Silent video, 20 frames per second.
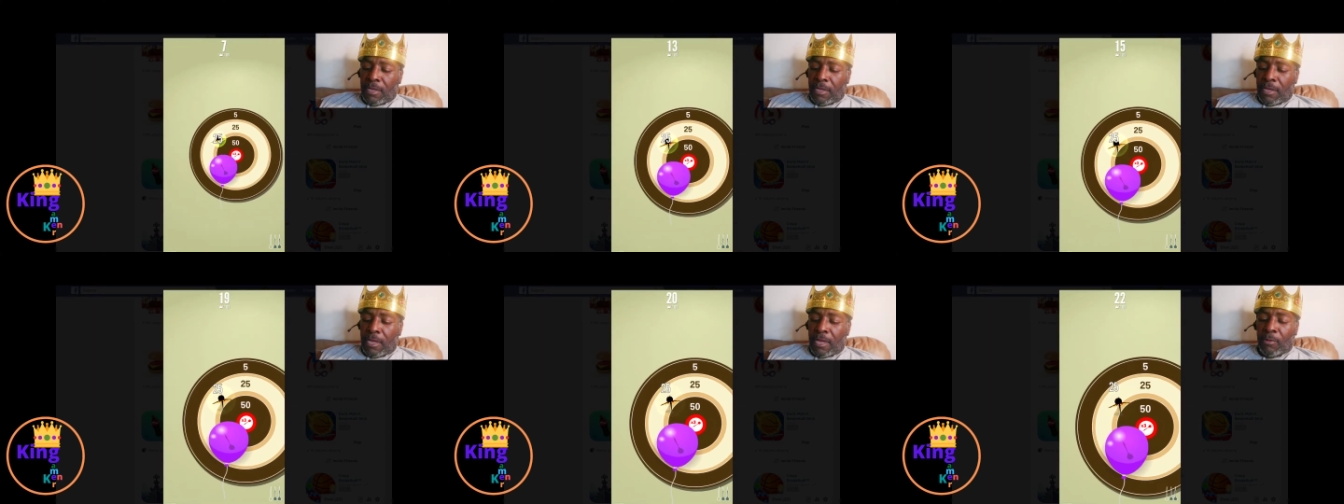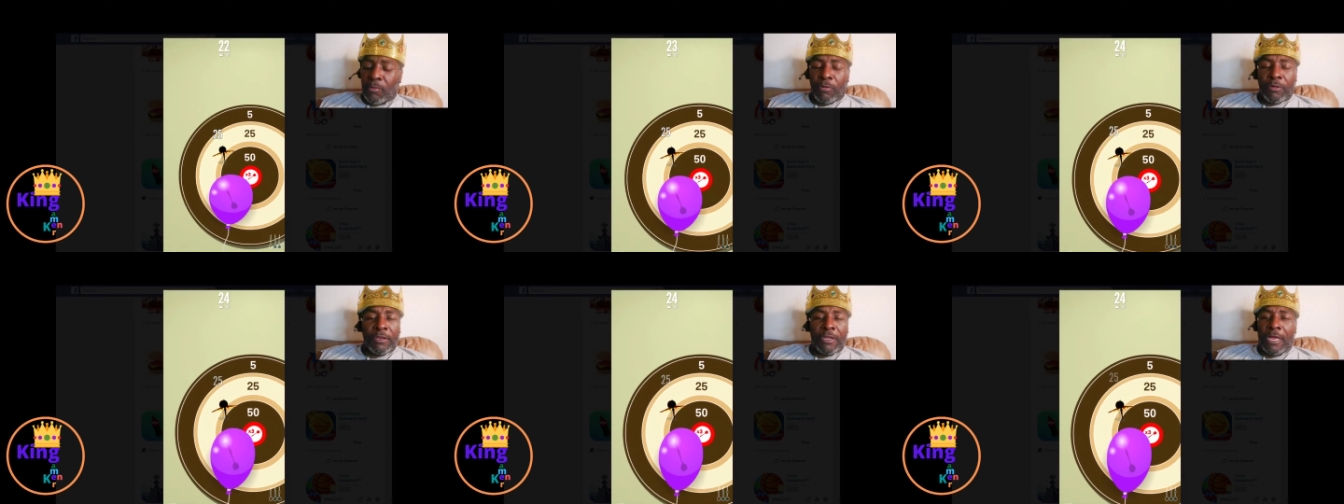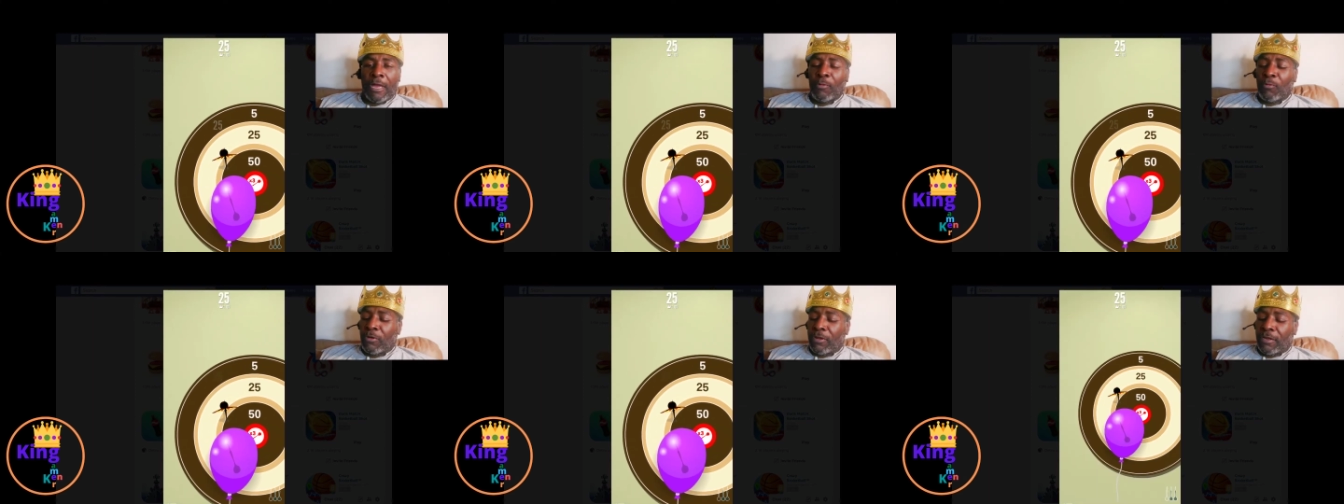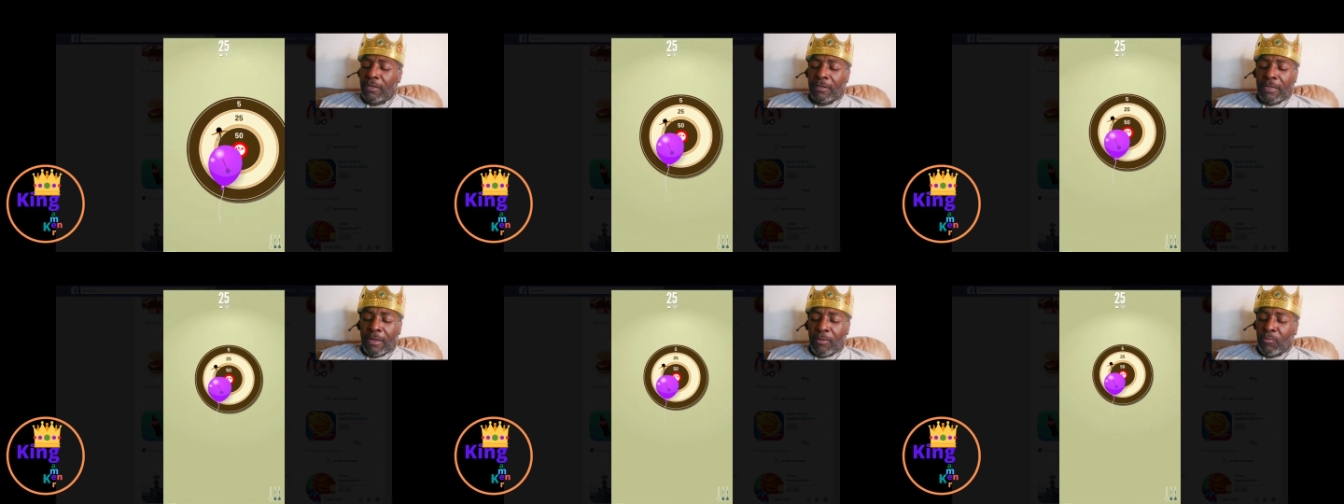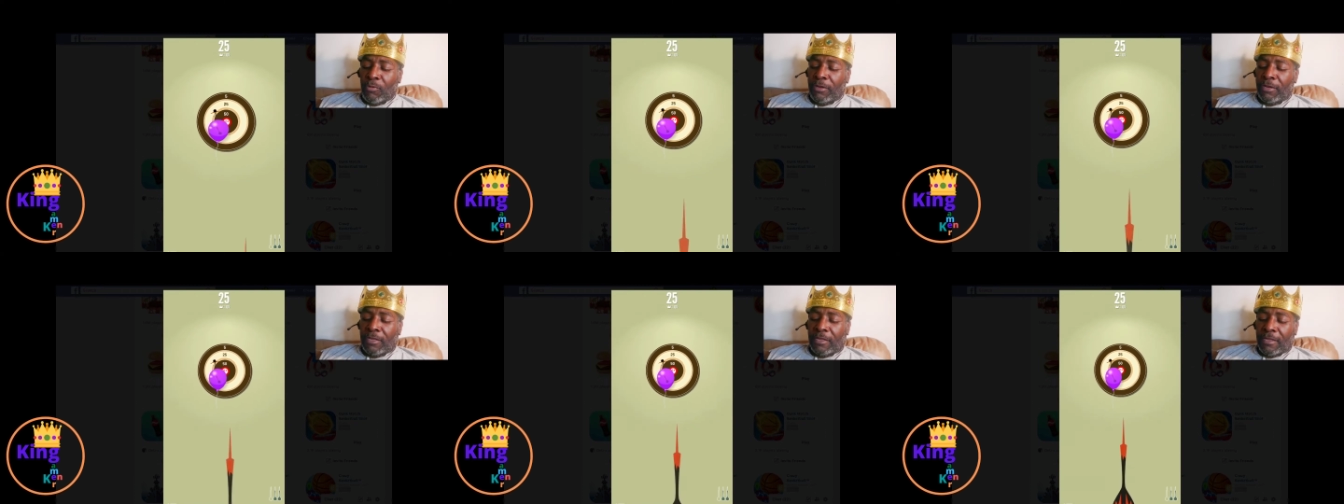This I want
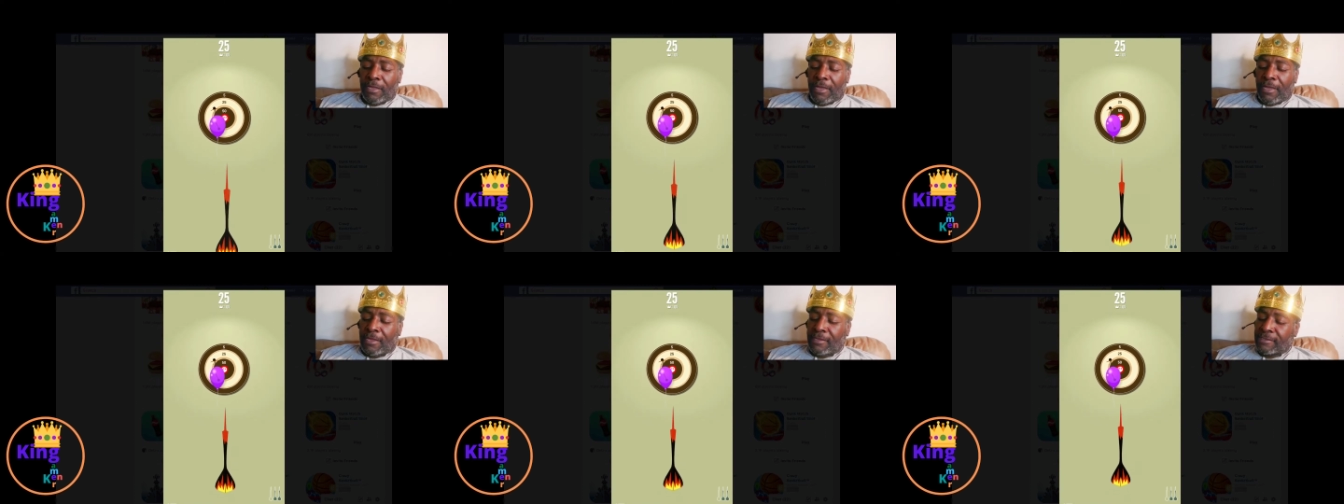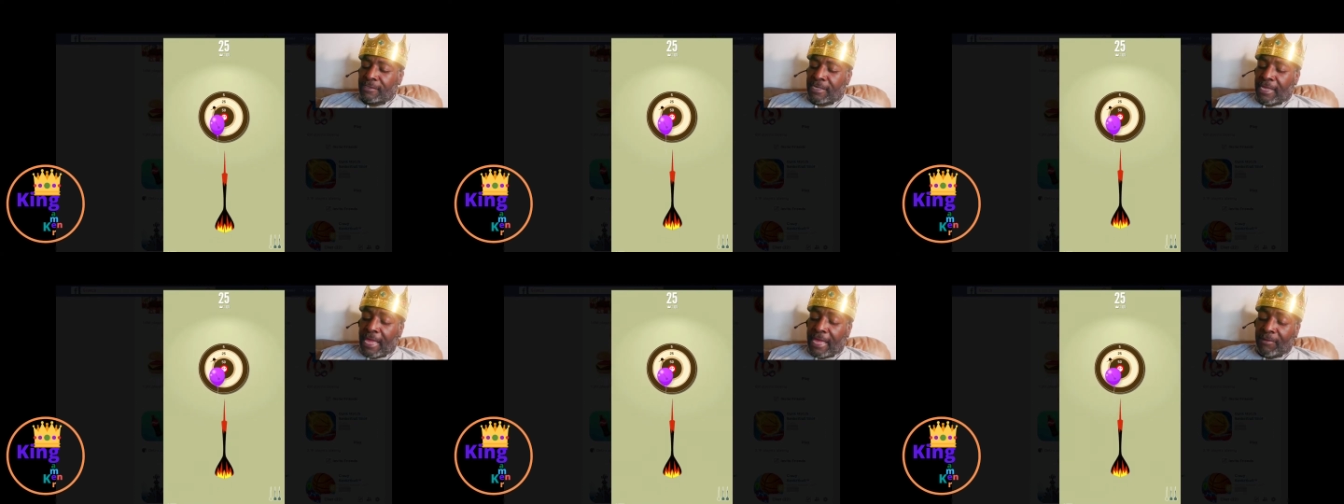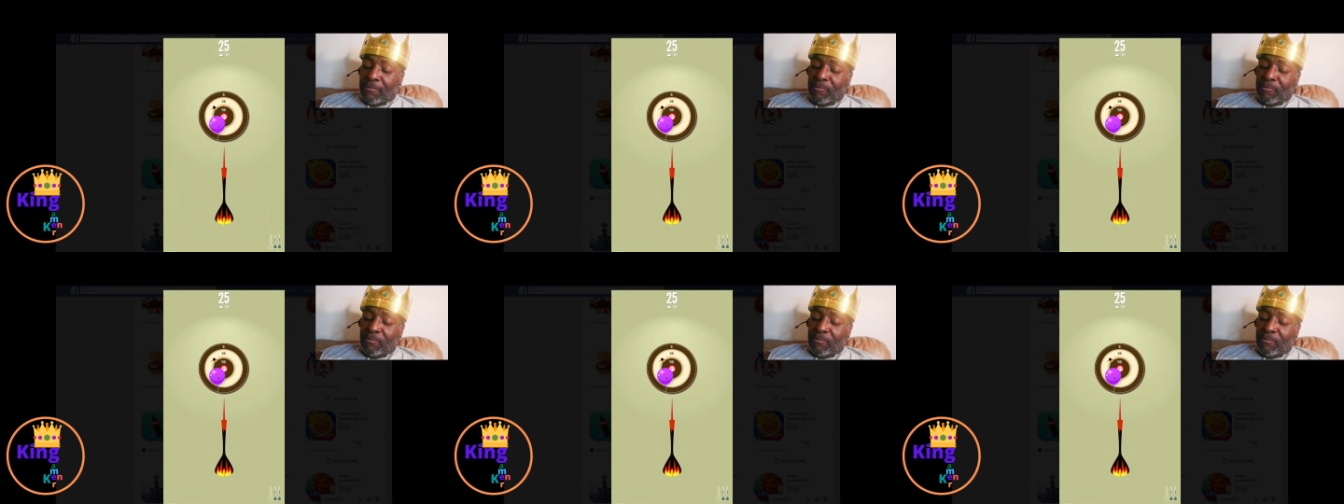to see,